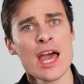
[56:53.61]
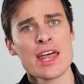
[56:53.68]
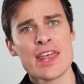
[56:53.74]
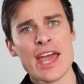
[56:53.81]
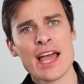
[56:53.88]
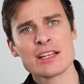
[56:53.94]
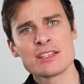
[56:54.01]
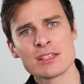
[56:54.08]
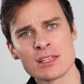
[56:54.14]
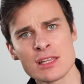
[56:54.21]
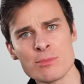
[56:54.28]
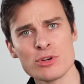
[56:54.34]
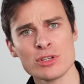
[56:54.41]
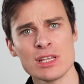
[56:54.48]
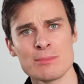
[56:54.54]
they are
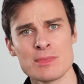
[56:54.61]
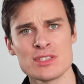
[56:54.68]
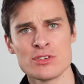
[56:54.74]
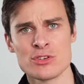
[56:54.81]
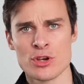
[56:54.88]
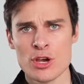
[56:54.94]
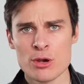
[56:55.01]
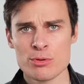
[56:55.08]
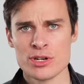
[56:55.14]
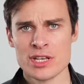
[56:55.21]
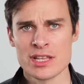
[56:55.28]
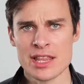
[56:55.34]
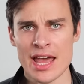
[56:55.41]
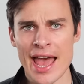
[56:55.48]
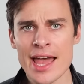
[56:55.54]
deliberately
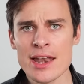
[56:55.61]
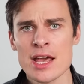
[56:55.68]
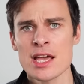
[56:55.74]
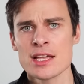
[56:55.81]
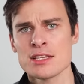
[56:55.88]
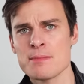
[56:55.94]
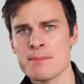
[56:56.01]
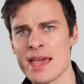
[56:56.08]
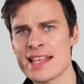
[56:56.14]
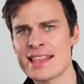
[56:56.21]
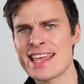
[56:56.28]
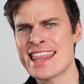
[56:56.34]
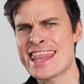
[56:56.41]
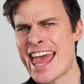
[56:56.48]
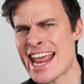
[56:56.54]
misinterpreting that to mean
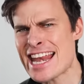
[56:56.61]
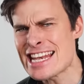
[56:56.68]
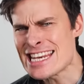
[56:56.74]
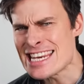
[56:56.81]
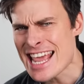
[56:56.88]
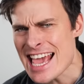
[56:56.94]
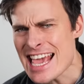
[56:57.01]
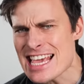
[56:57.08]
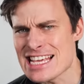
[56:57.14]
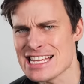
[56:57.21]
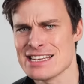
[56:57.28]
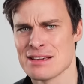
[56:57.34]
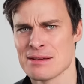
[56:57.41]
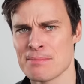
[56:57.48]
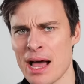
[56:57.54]
that they
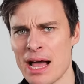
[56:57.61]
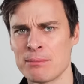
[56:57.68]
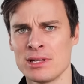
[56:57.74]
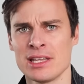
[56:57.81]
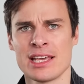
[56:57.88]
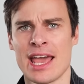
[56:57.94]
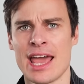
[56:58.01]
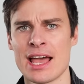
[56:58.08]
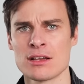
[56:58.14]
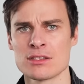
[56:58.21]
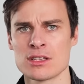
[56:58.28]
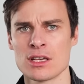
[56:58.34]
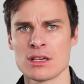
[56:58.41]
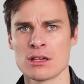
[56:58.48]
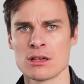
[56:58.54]
need public
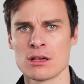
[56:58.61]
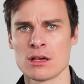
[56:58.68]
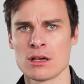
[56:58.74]
housing.